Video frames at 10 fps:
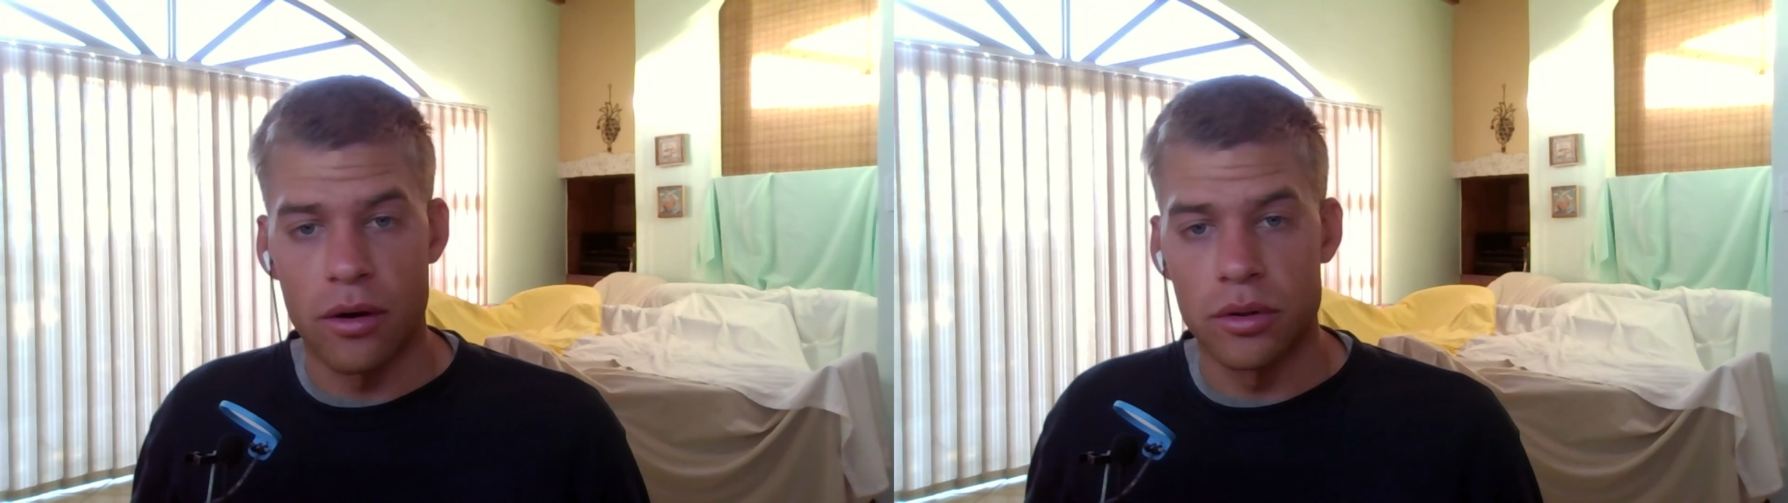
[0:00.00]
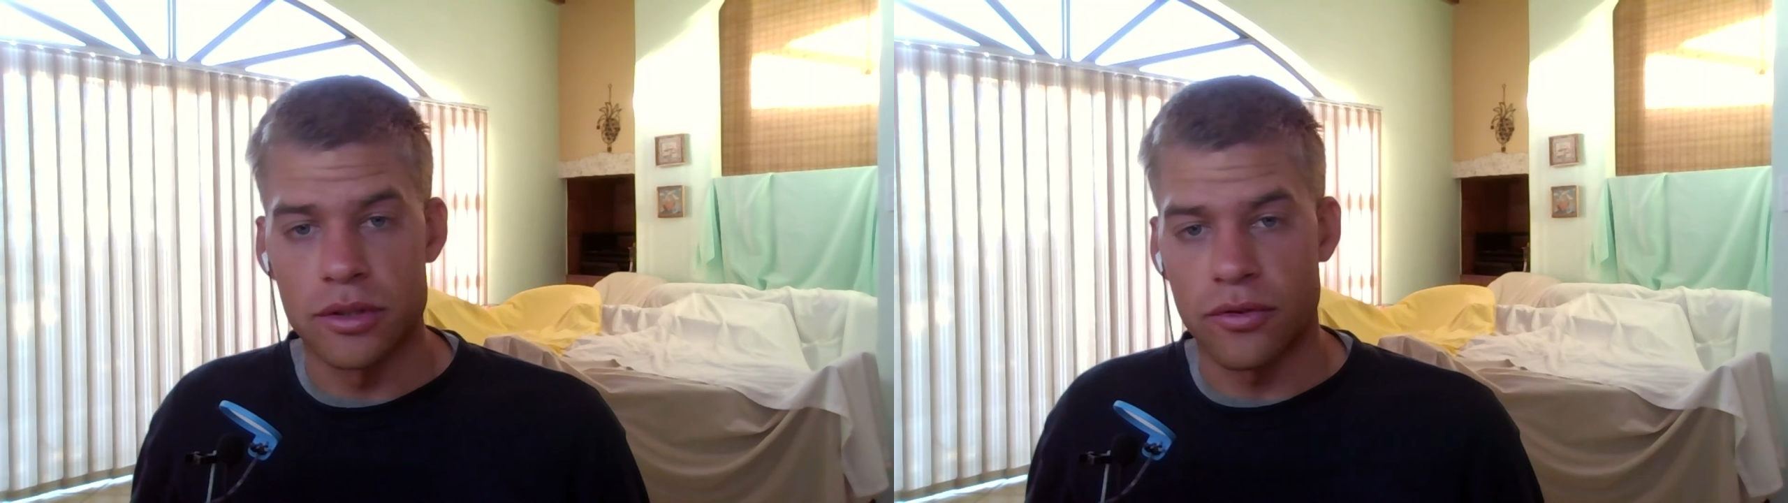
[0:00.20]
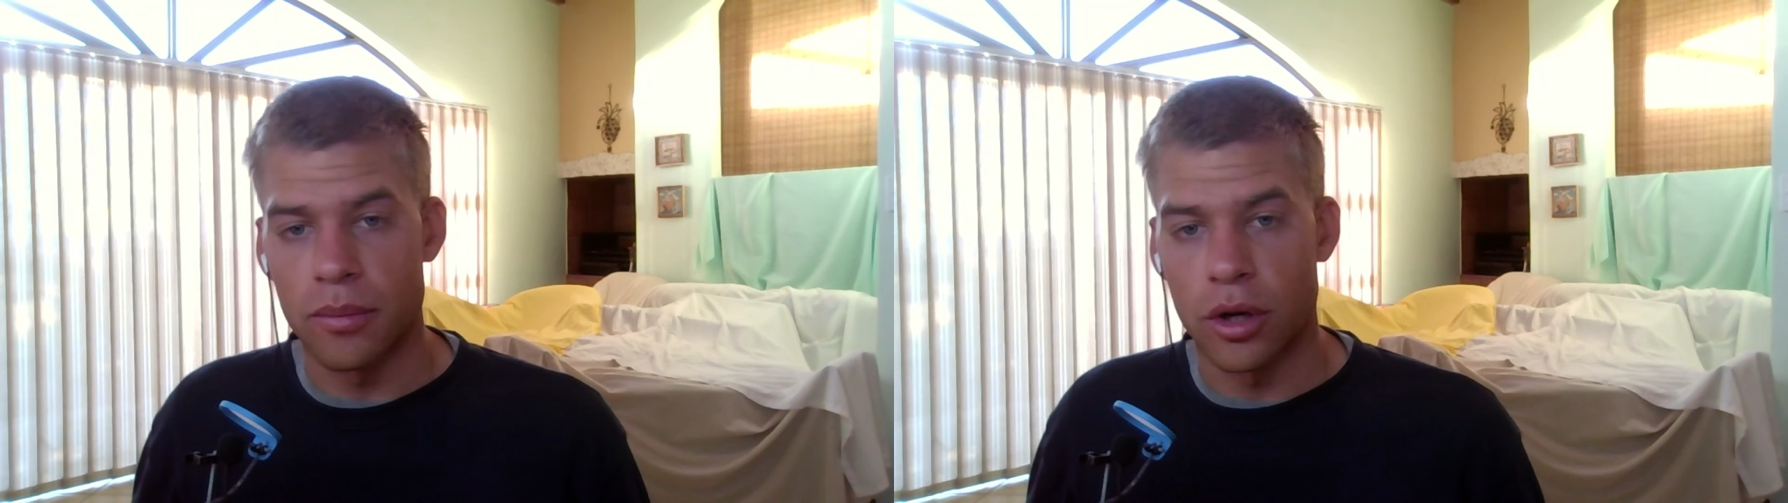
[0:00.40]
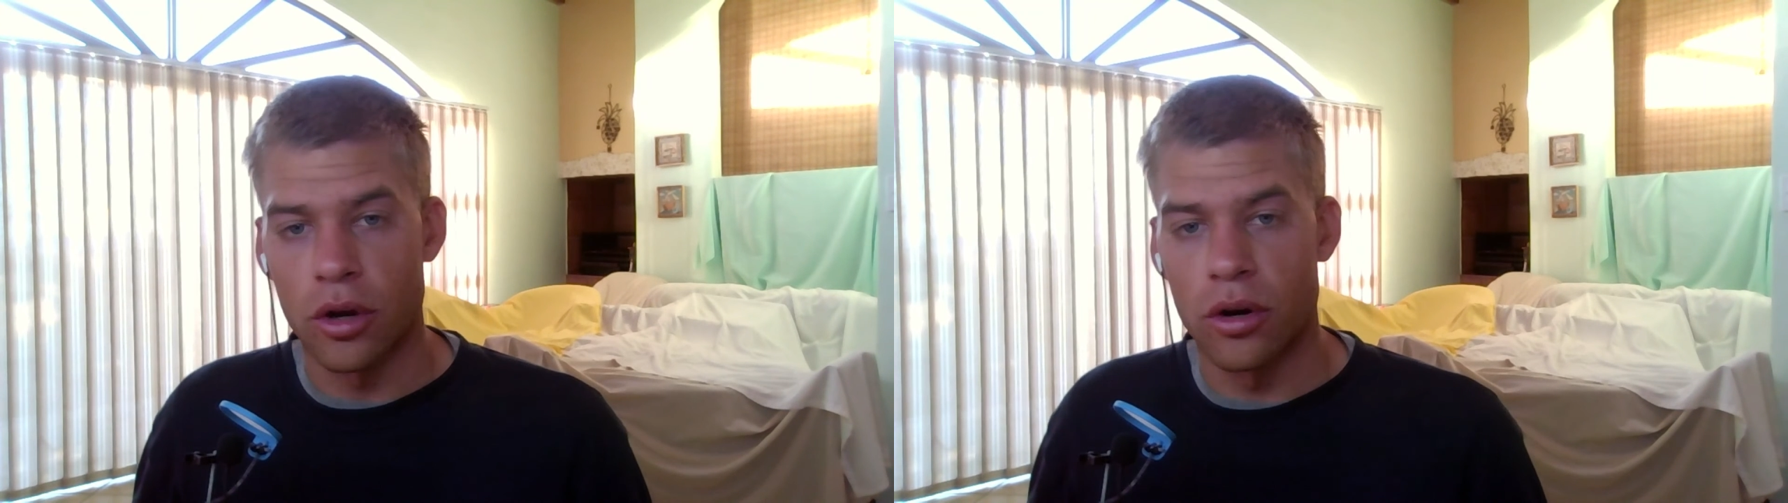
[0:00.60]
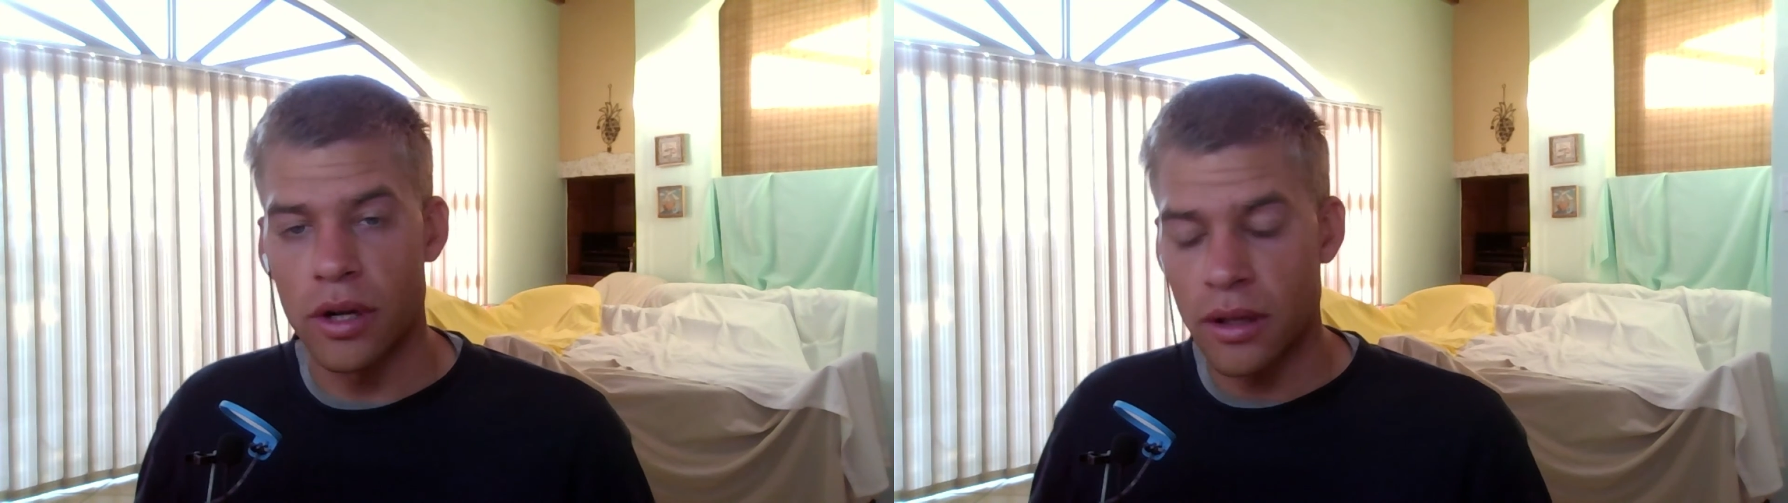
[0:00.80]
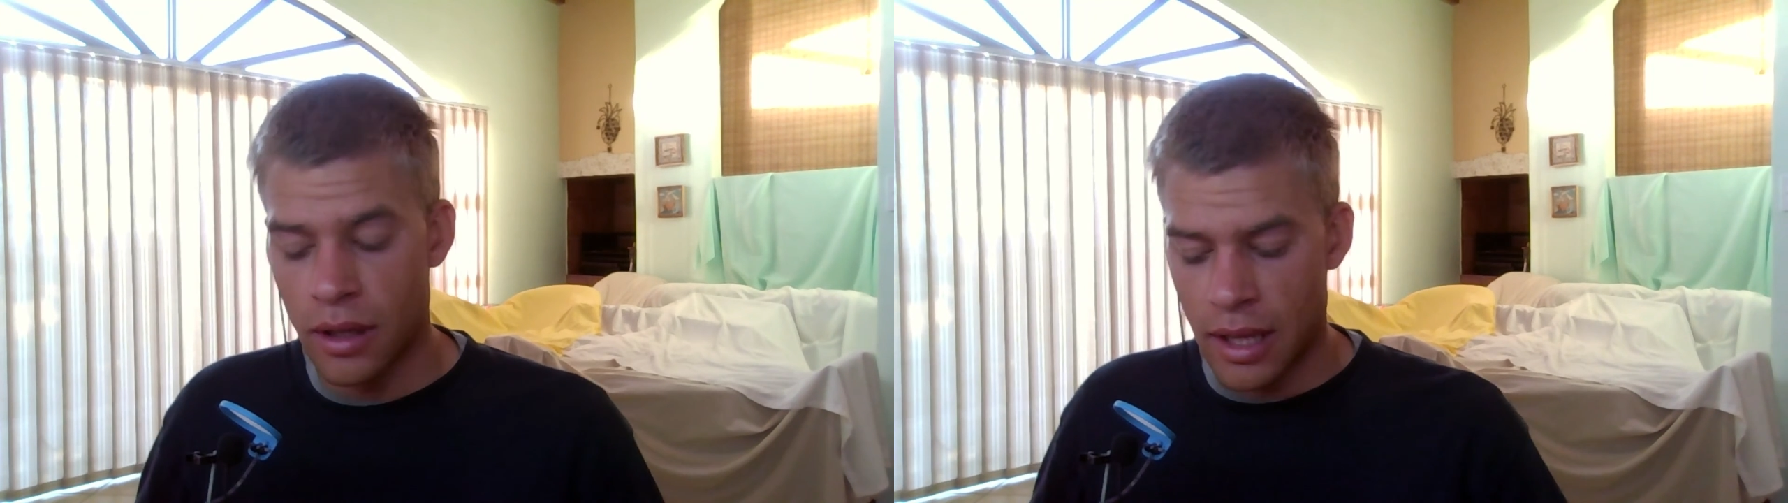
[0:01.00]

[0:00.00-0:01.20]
errors from occurring.